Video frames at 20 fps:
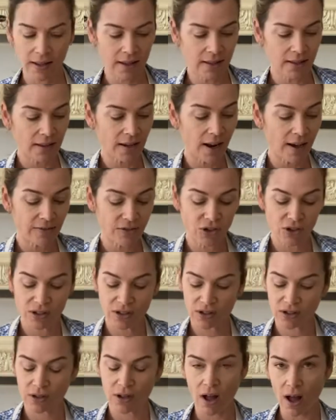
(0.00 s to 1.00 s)
that I've
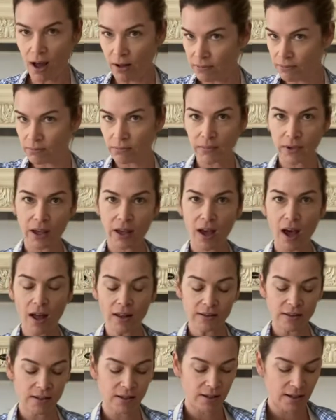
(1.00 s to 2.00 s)
just uh,
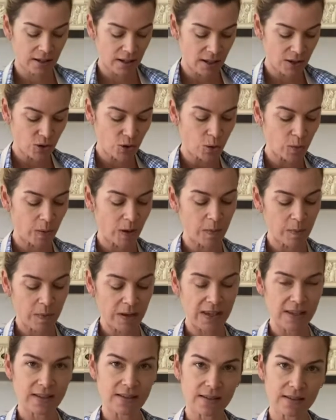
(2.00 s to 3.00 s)
cut into big
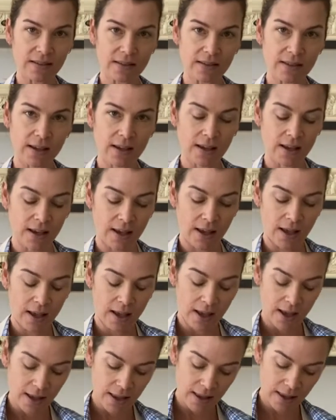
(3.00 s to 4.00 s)
pieces.
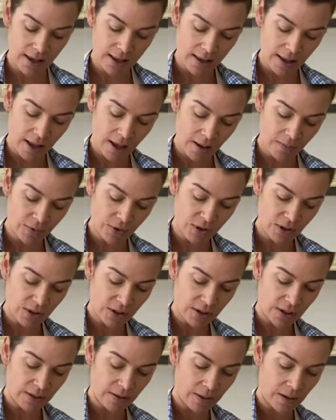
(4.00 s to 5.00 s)
And then I'm just
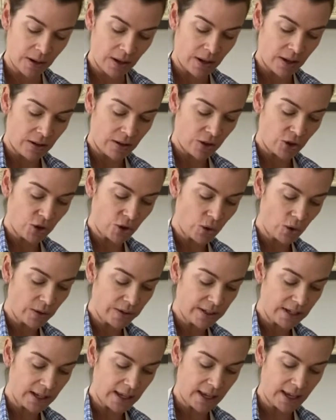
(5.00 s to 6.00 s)

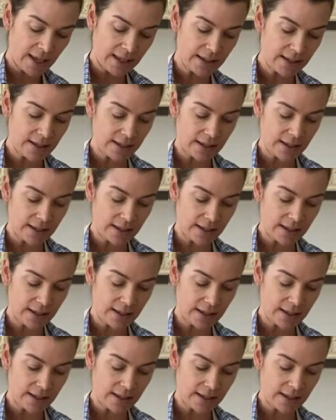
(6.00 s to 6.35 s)
salting it